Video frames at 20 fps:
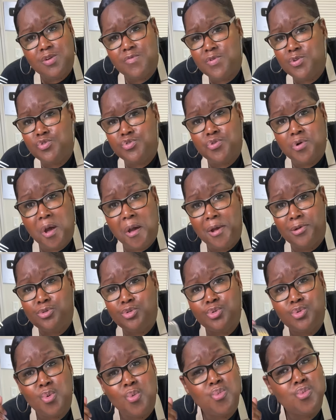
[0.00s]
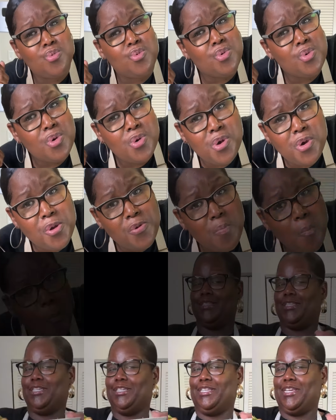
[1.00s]
it a try, it's so good.
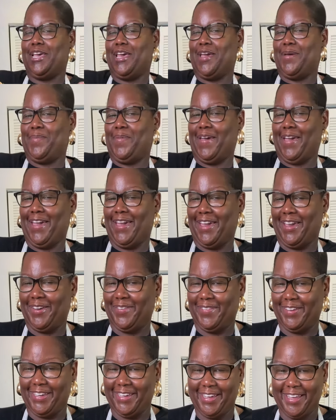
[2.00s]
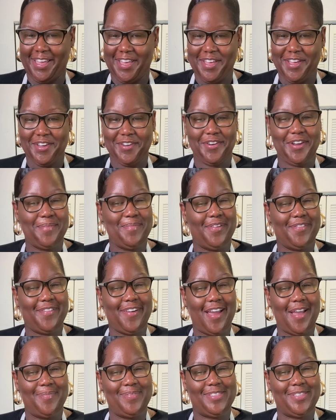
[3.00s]
Today, baby, cream of
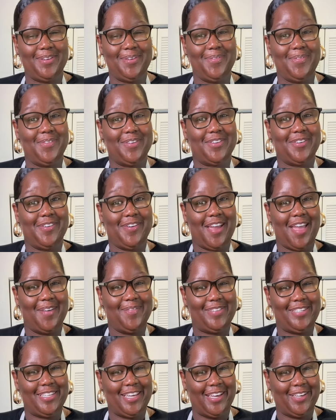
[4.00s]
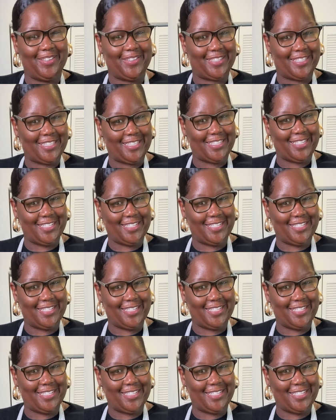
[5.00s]
crab soup with crab toast.